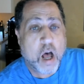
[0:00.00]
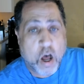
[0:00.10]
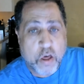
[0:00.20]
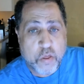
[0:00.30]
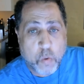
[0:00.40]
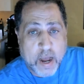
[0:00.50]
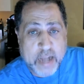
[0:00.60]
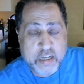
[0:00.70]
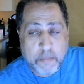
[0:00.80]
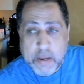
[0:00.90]

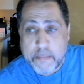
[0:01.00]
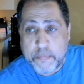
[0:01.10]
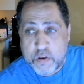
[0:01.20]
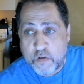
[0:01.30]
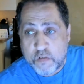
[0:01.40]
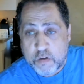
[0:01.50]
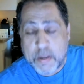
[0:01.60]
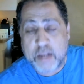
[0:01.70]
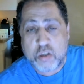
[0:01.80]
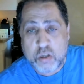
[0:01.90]
Otherwise, the people you have
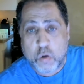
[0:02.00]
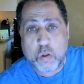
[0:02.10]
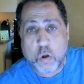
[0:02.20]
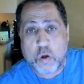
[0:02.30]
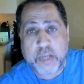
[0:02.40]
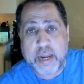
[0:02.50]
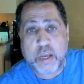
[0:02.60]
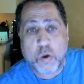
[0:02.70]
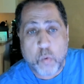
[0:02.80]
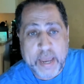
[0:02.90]
spent so long
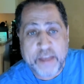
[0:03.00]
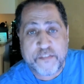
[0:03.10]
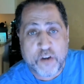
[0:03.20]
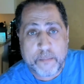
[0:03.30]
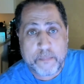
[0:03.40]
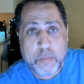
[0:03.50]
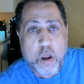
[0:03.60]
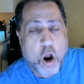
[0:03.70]
getting away from